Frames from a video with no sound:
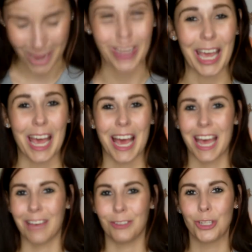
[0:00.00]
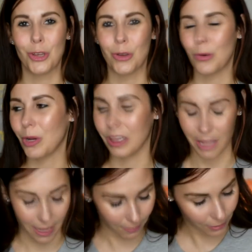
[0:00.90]
Okay, I have two
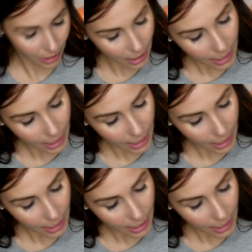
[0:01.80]
left.